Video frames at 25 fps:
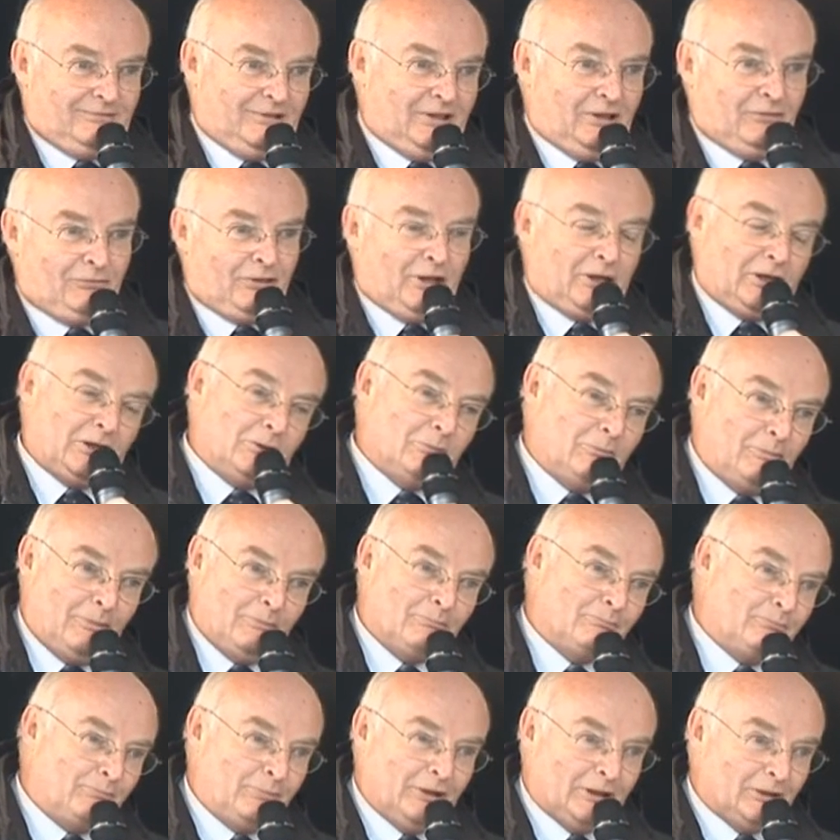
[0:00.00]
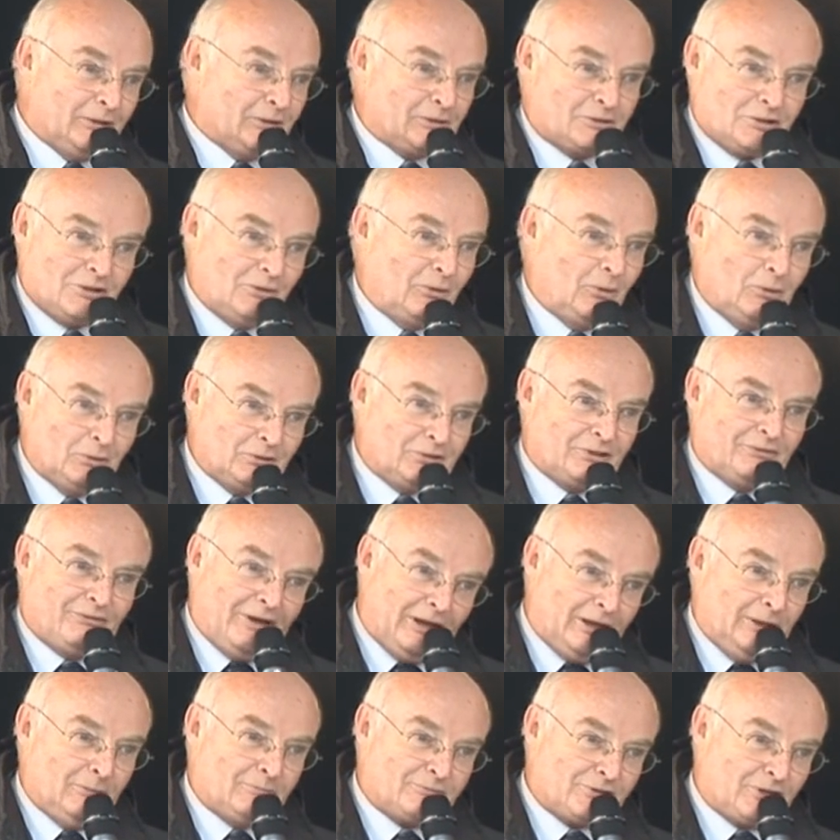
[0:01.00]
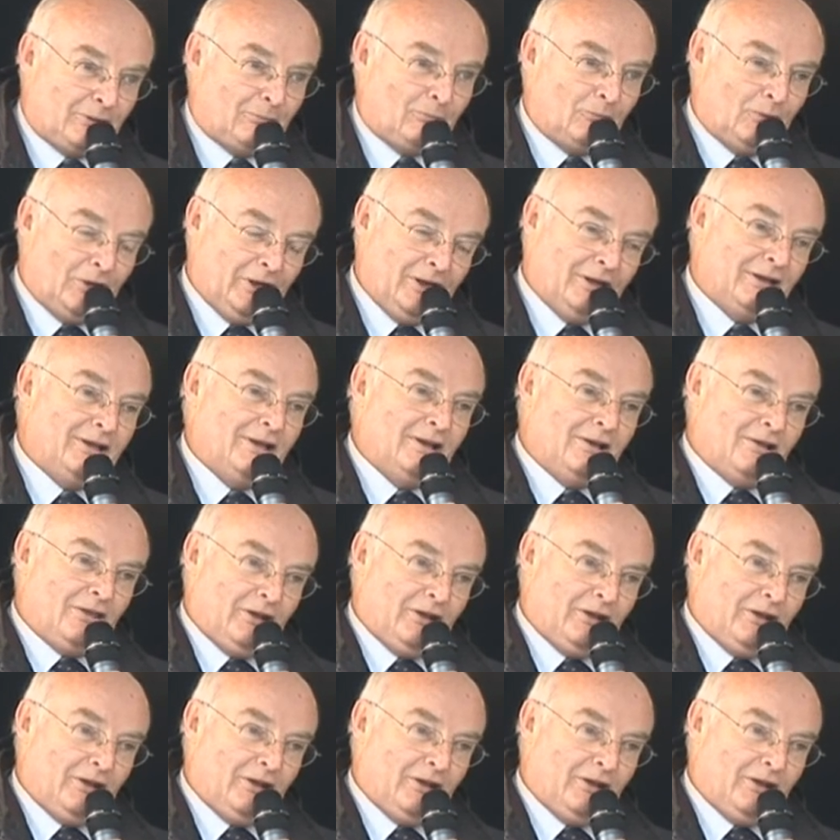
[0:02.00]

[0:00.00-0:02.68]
if they're going to build or develop somewhere,